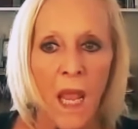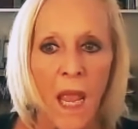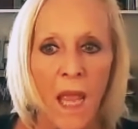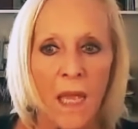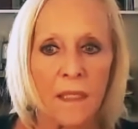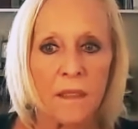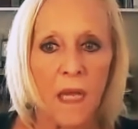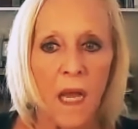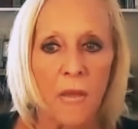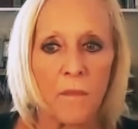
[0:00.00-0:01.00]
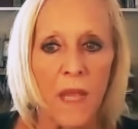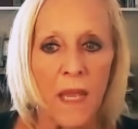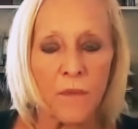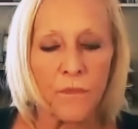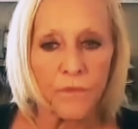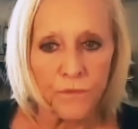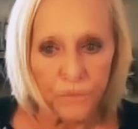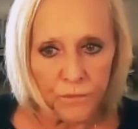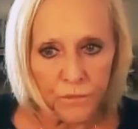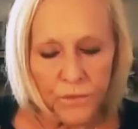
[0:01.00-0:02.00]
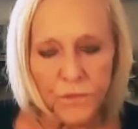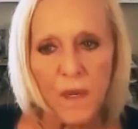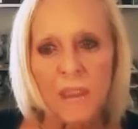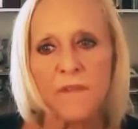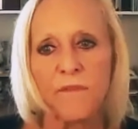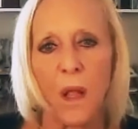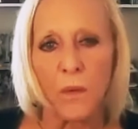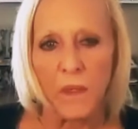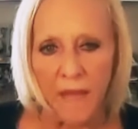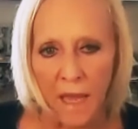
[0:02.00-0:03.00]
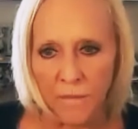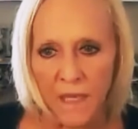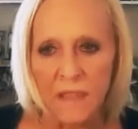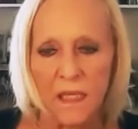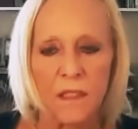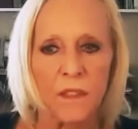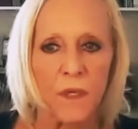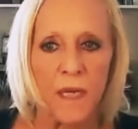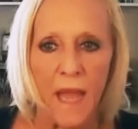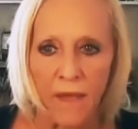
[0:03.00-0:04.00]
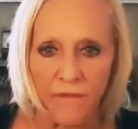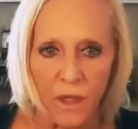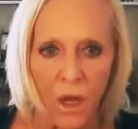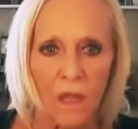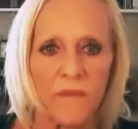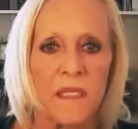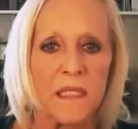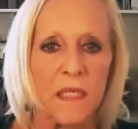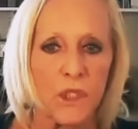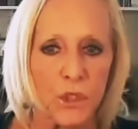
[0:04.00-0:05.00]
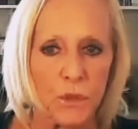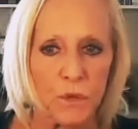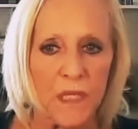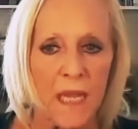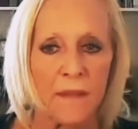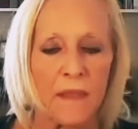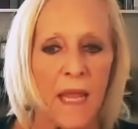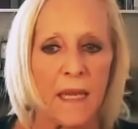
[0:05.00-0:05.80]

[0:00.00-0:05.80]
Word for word: And, um, and directly following that, my son started having all of his issues, and,